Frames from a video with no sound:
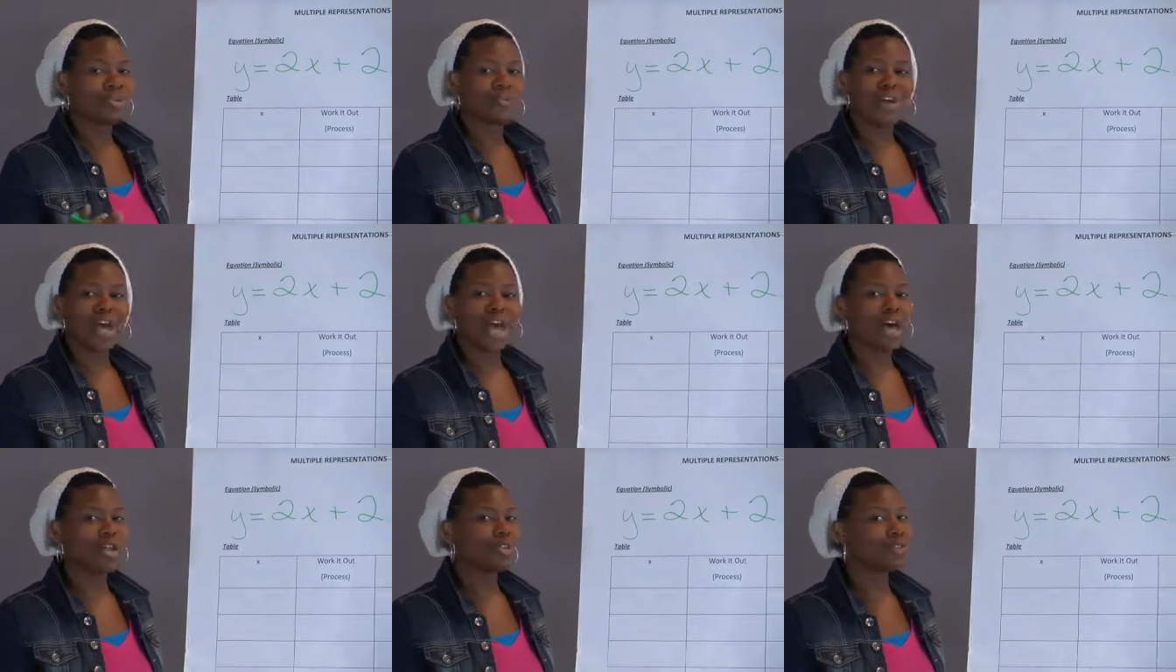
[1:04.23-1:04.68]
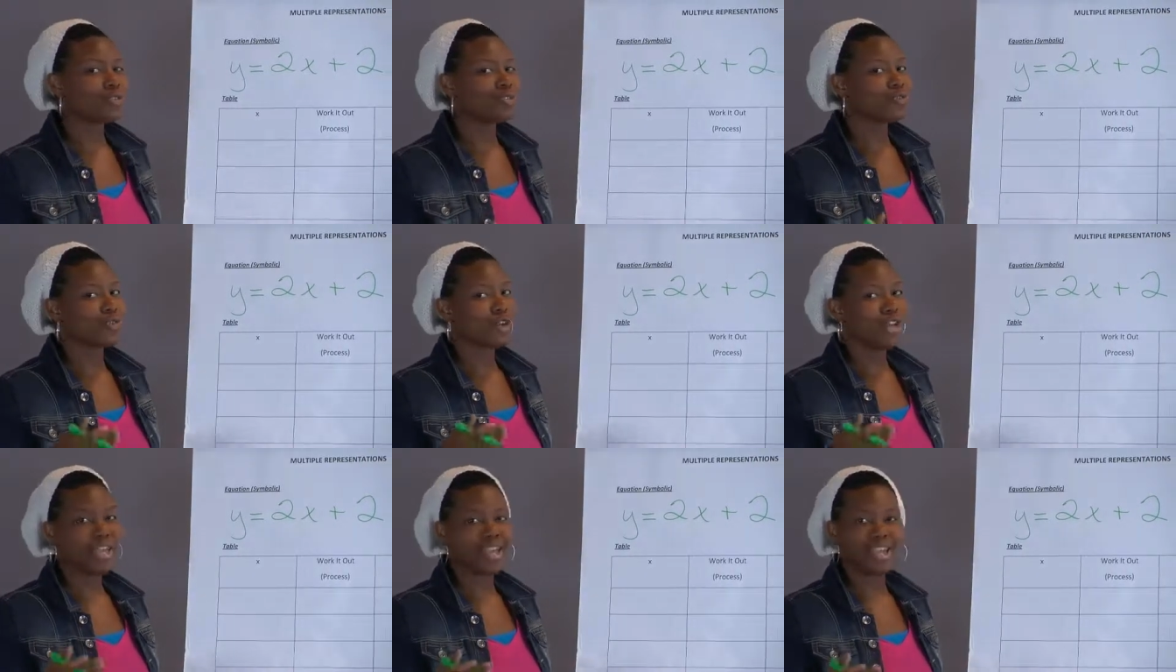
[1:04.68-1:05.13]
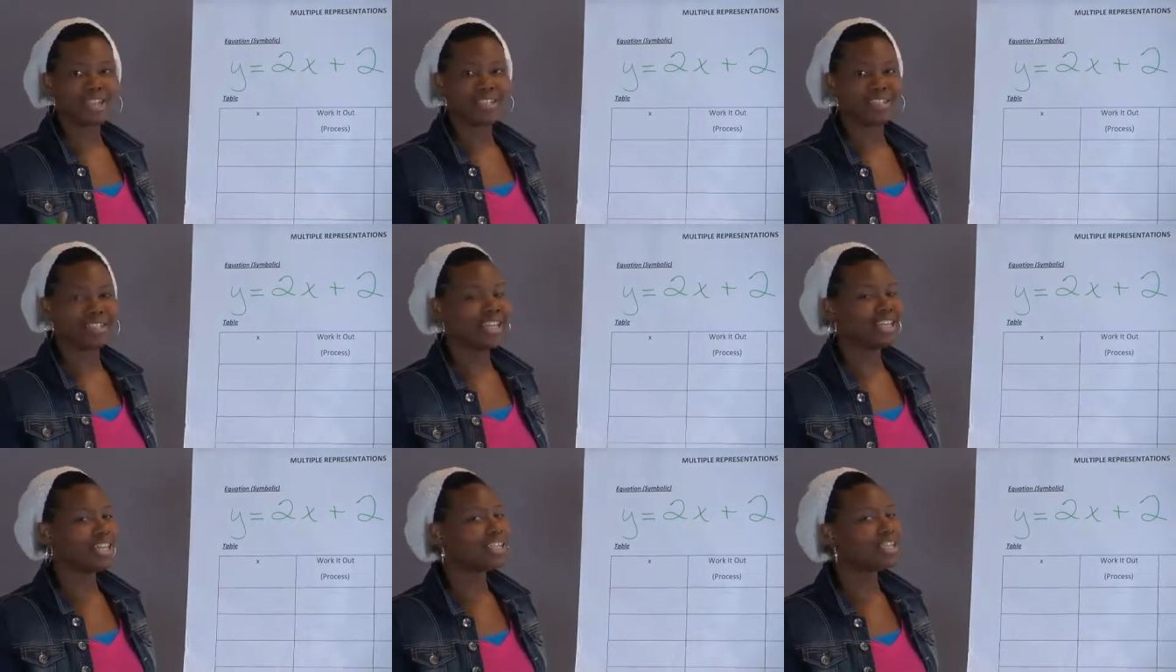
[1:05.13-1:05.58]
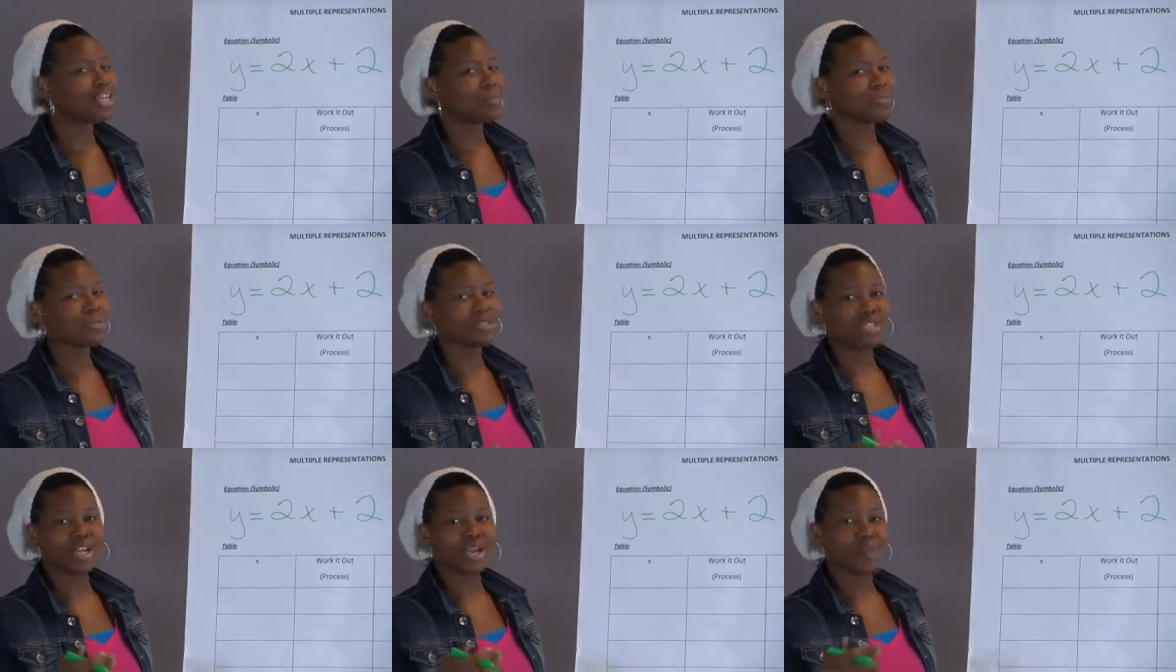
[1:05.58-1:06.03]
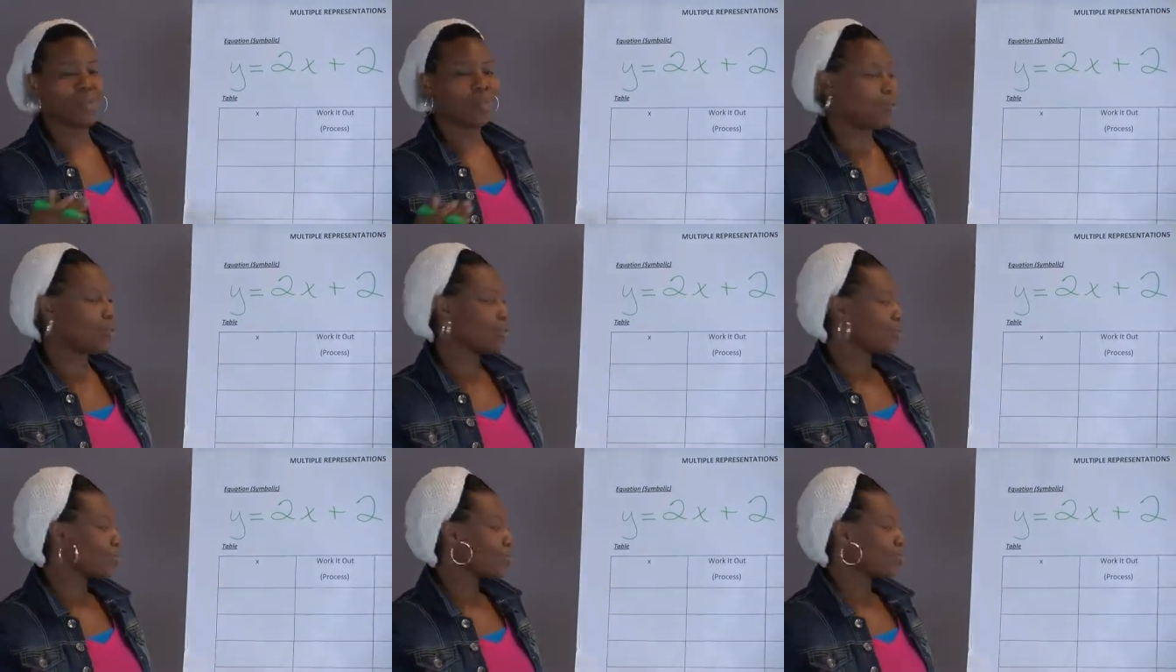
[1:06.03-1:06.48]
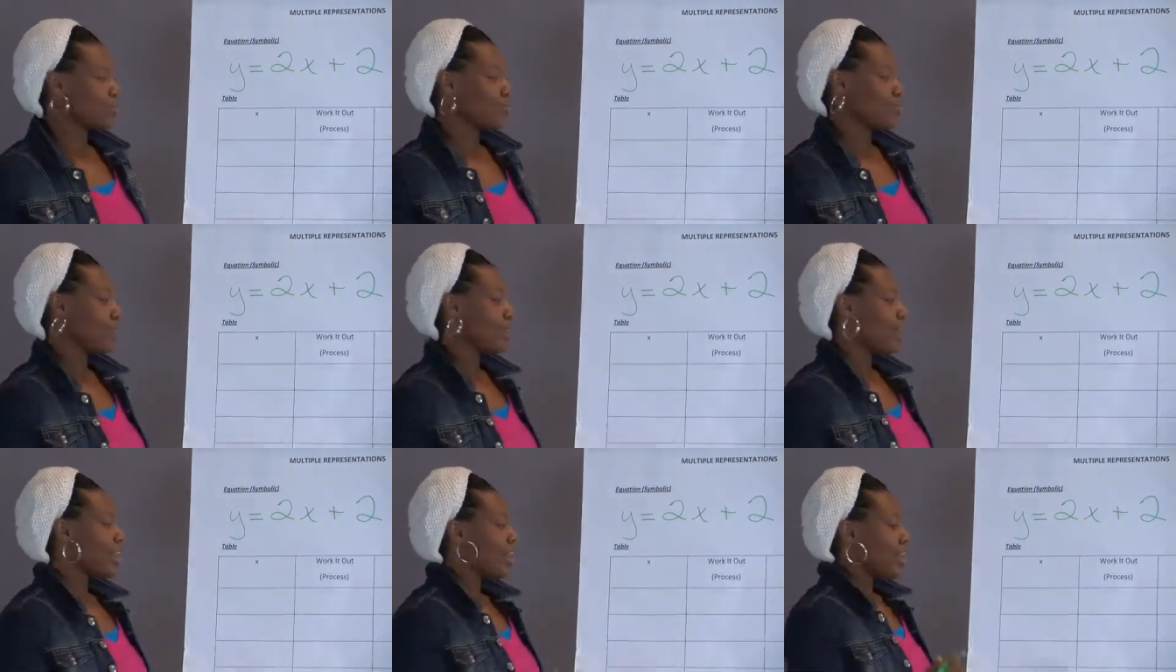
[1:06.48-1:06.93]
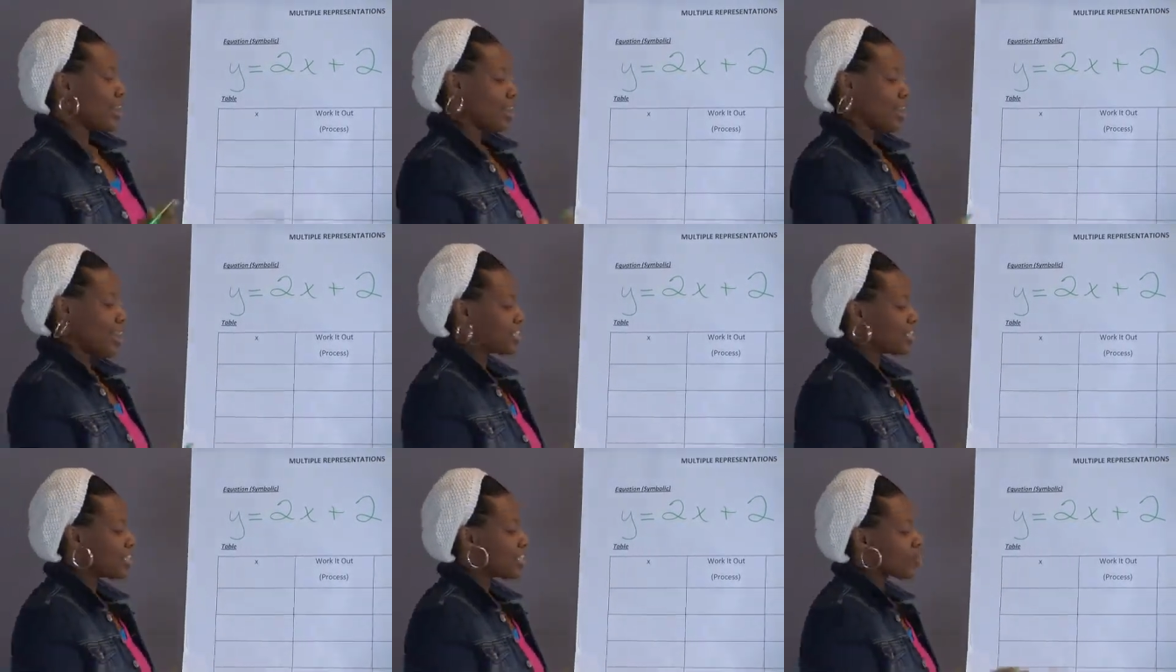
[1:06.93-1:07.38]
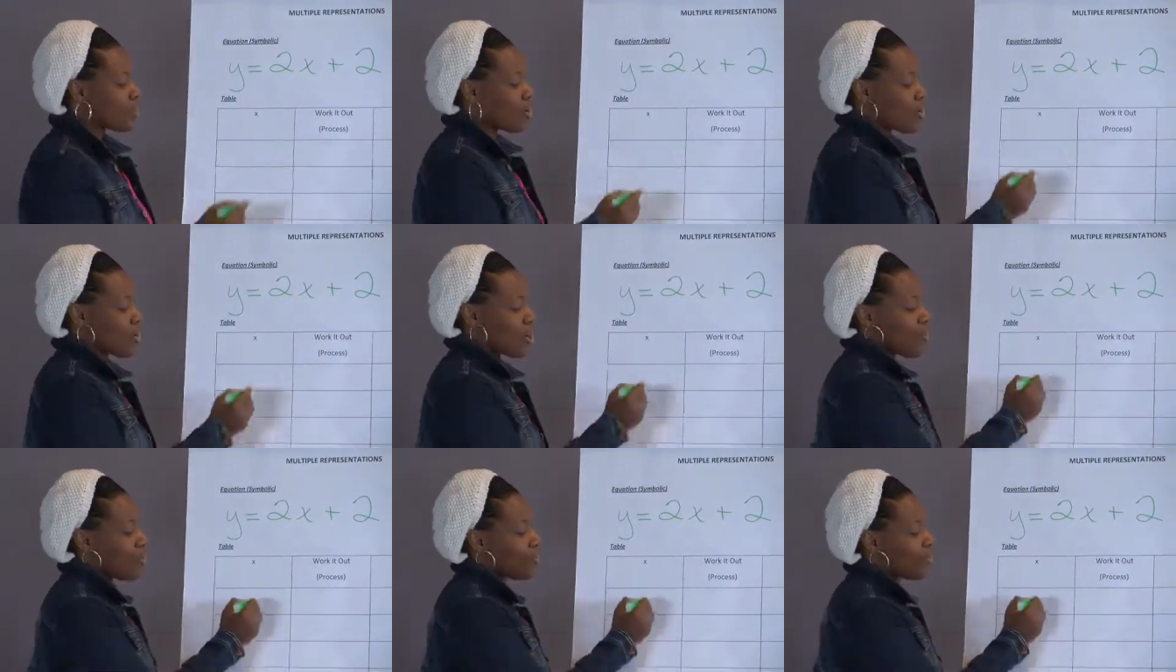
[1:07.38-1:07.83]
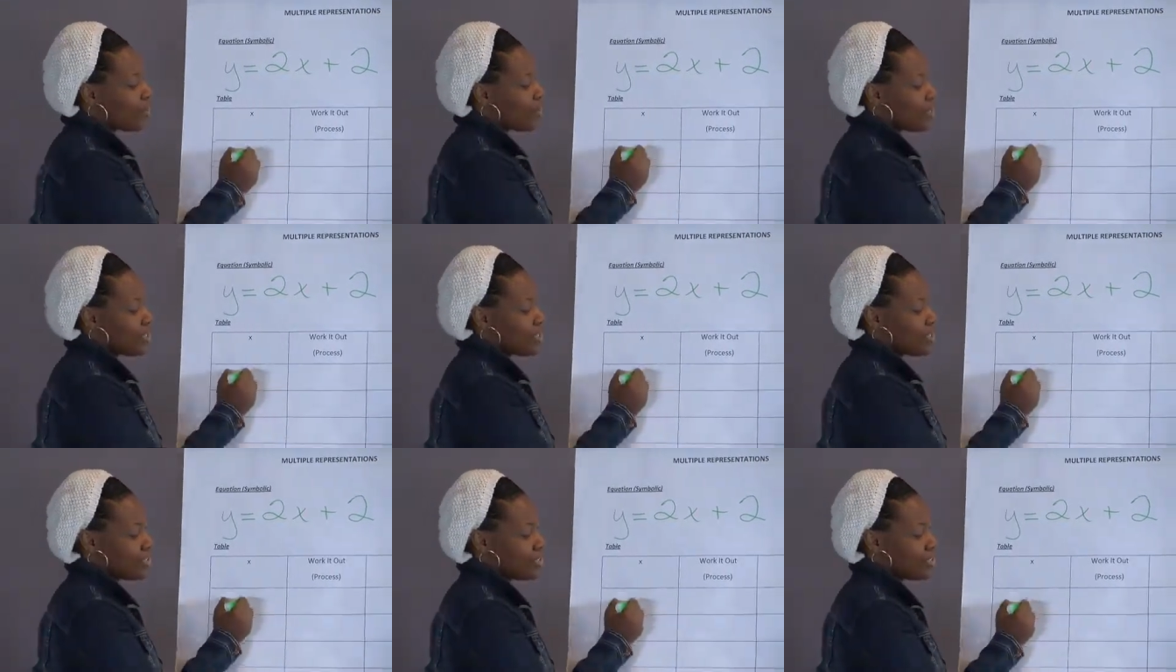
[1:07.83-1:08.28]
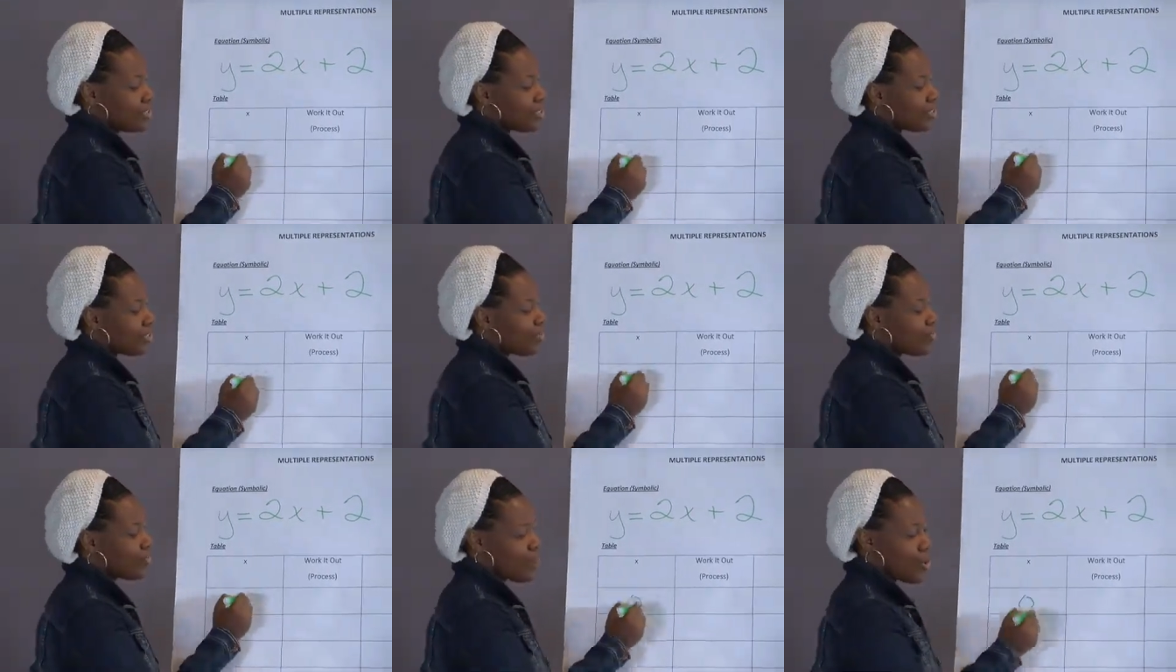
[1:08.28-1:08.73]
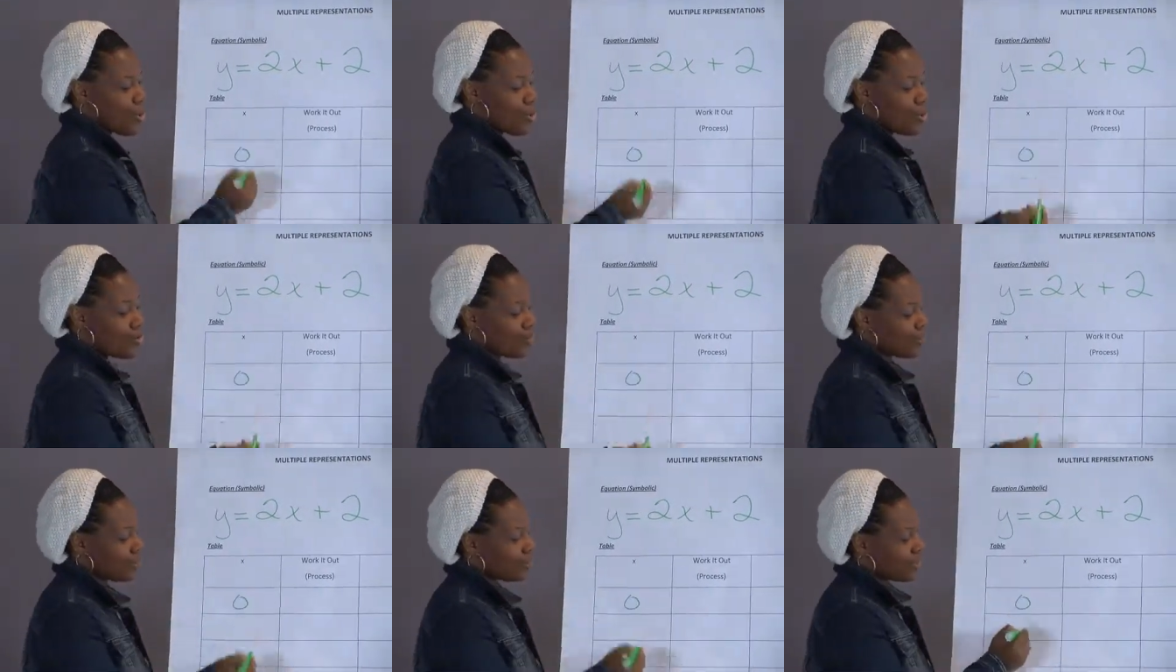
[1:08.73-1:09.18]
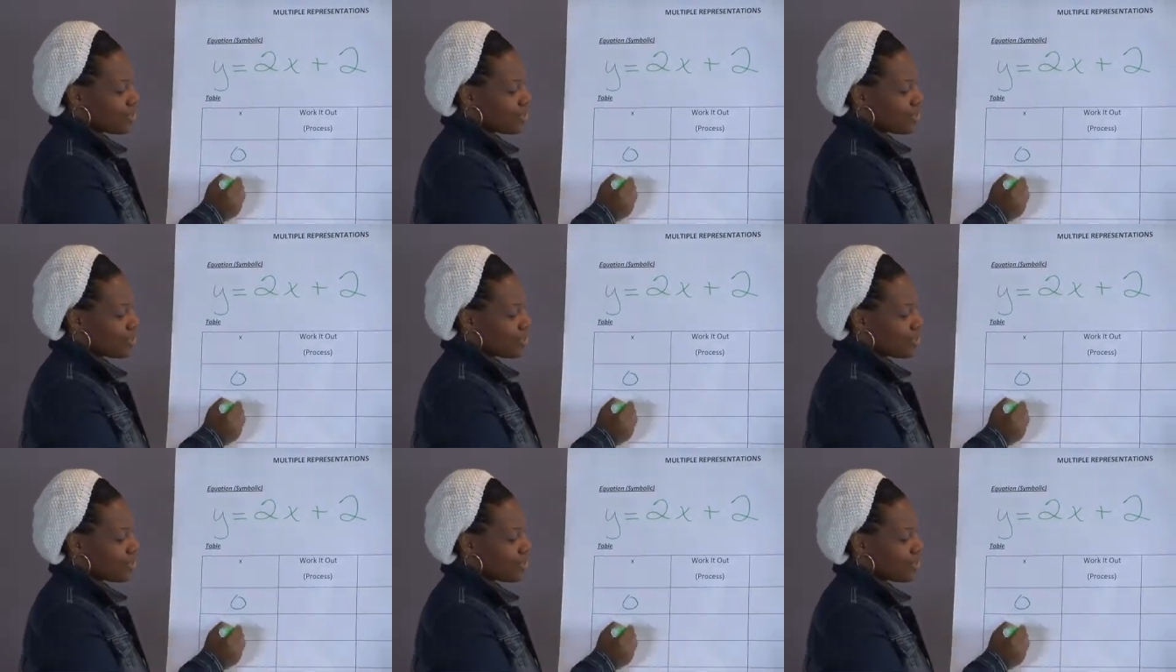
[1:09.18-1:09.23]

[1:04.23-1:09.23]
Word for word: values for X, any numbers that I want to. I like to start off with zero,